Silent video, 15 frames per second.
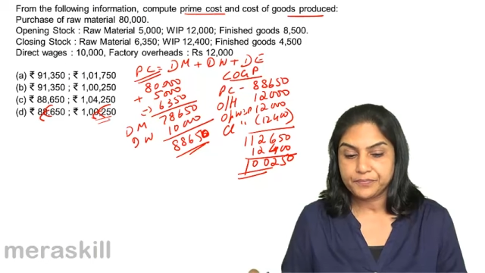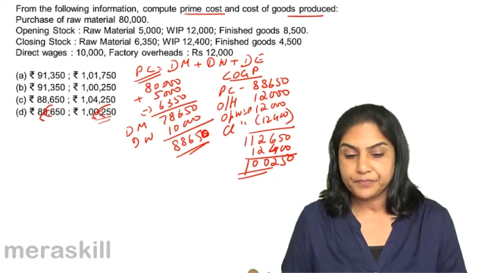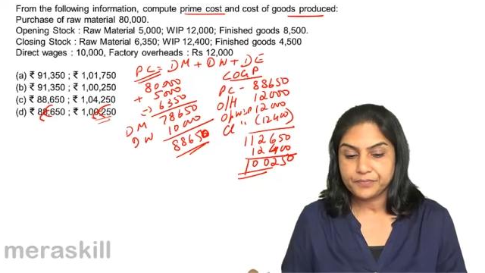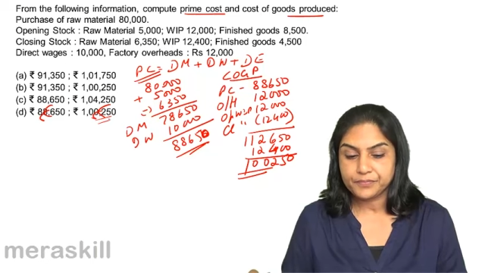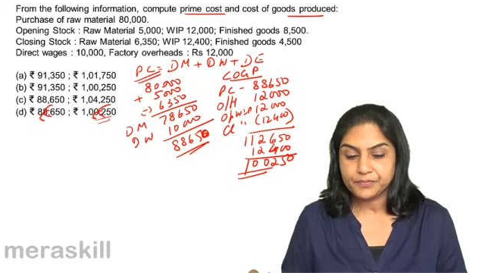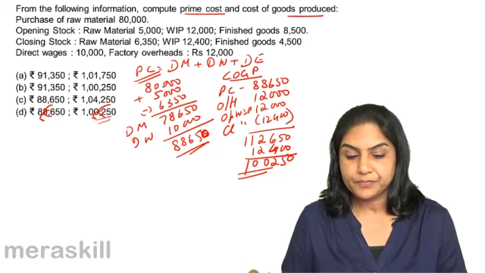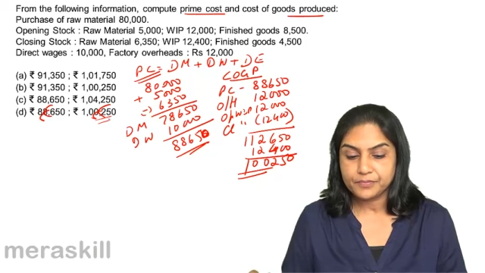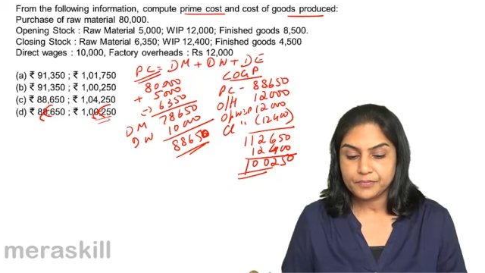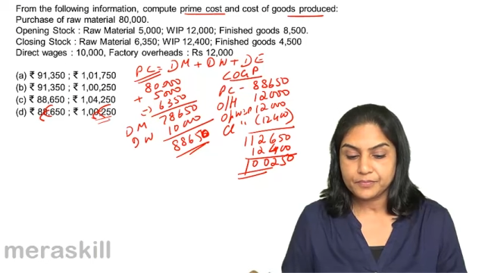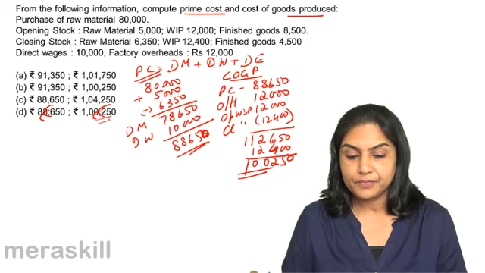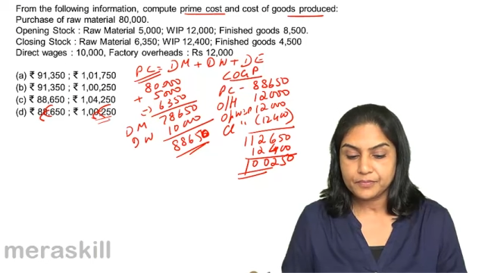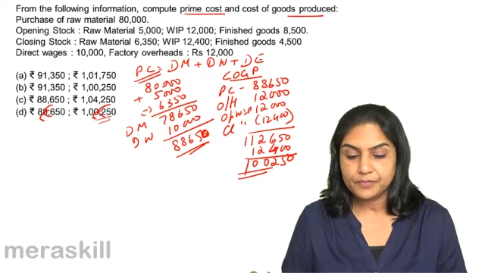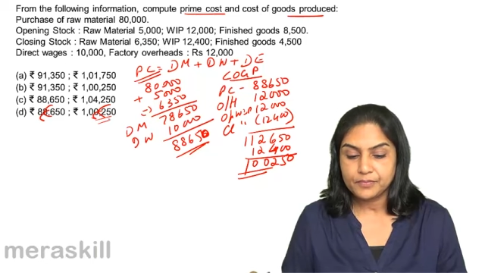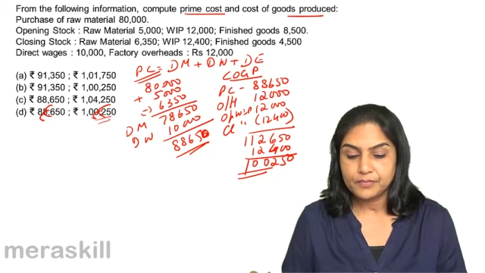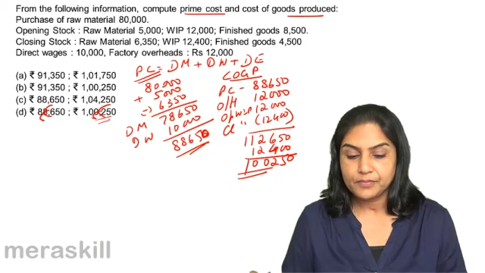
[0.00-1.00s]

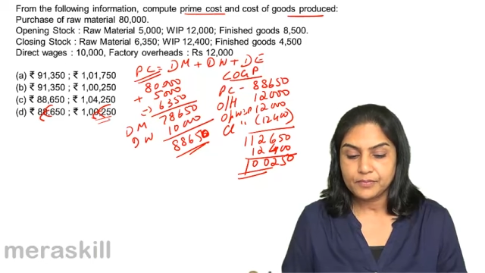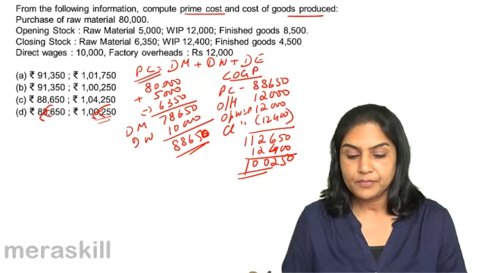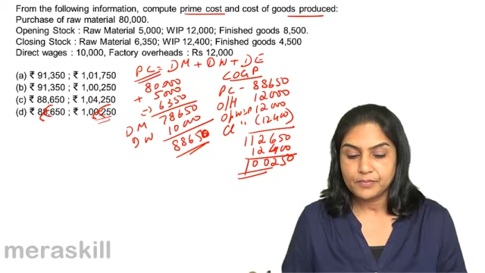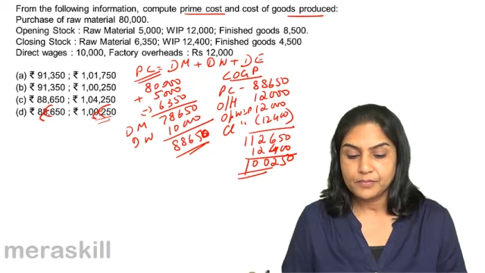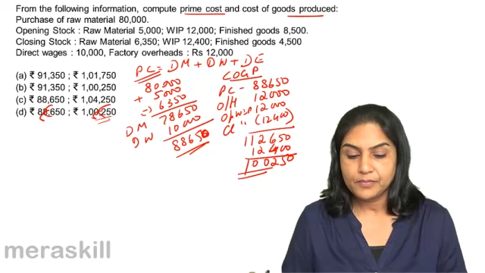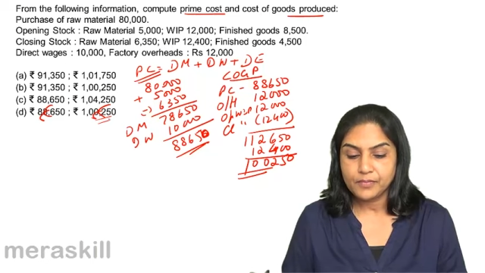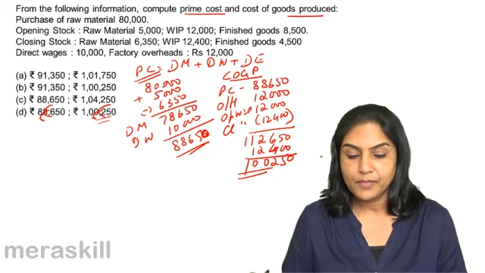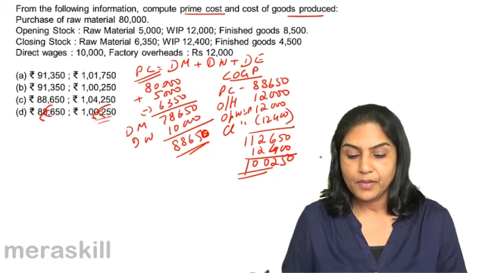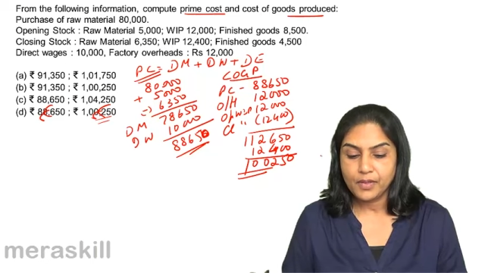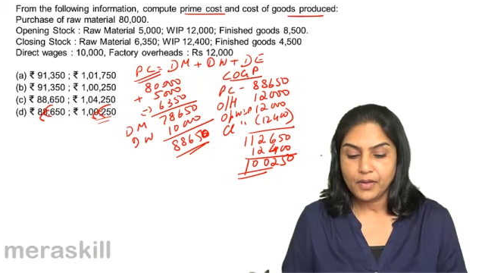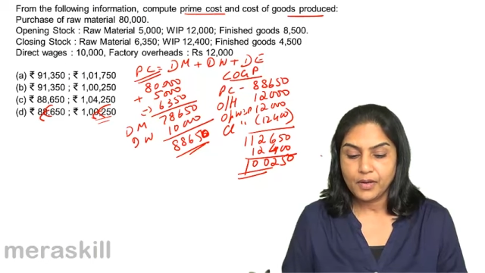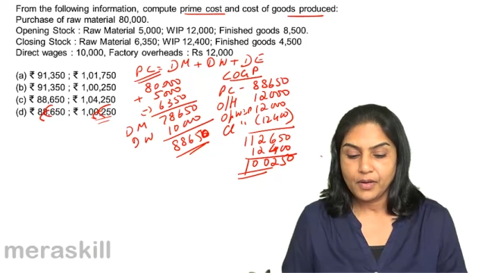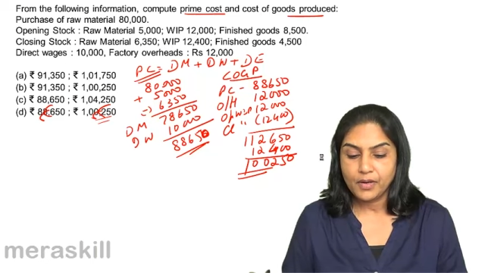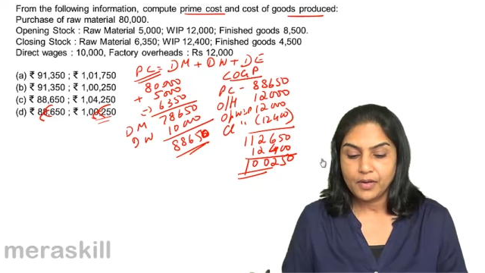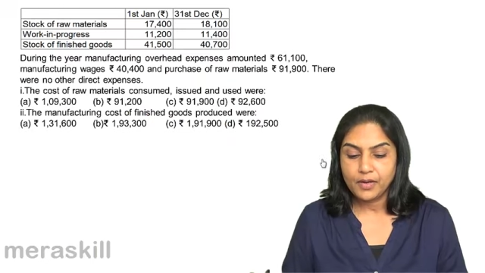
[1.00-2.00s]

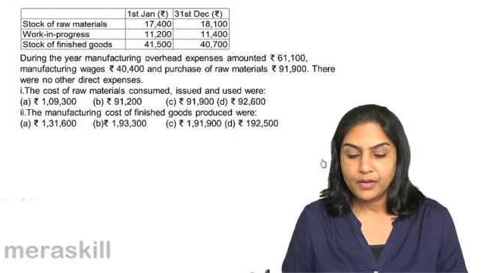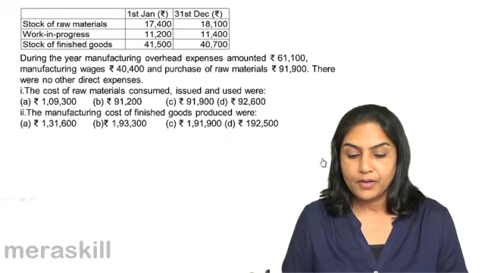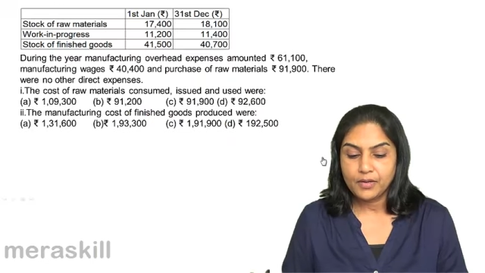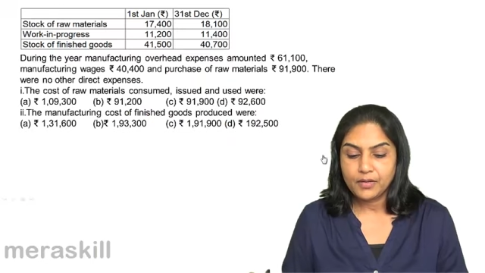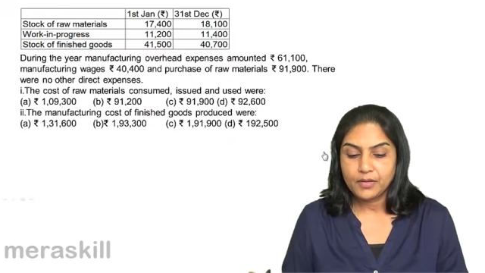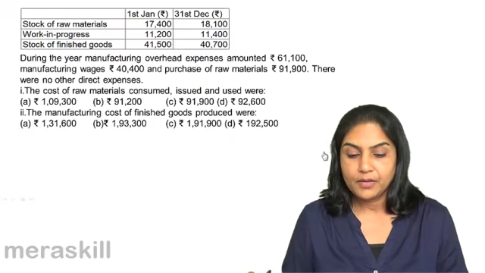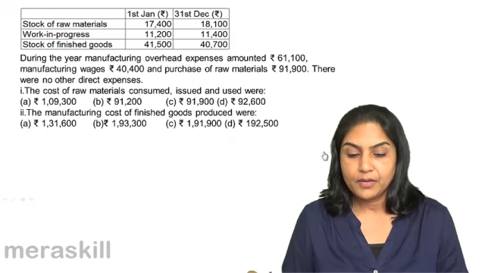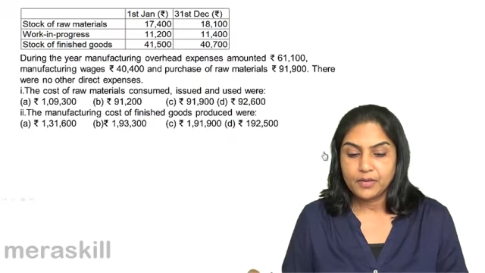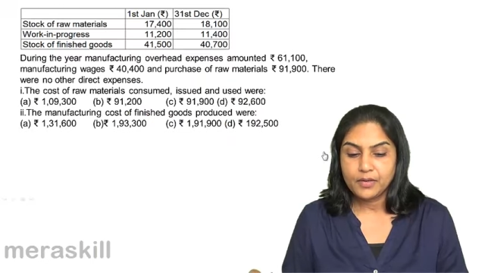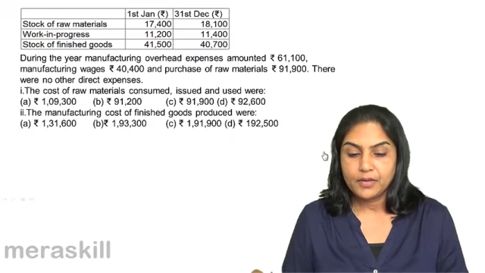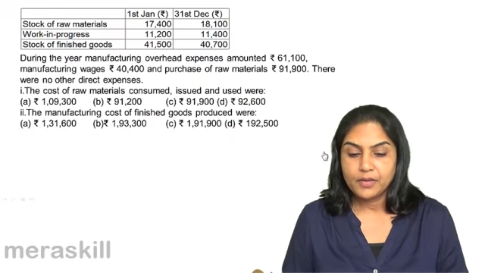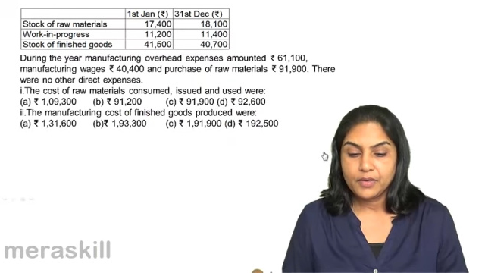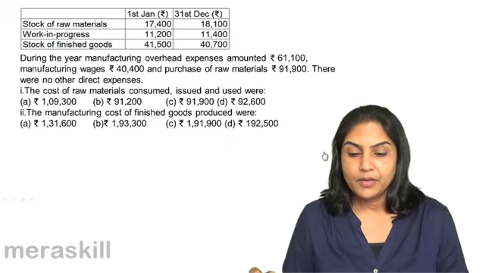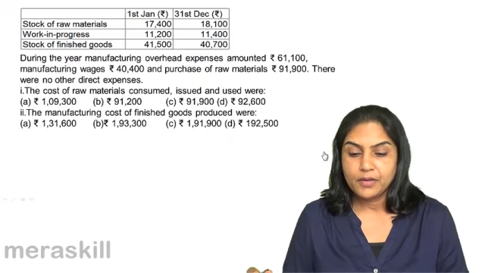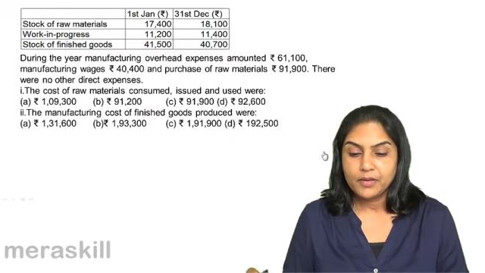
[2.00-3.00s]
No one is speaking in this clip.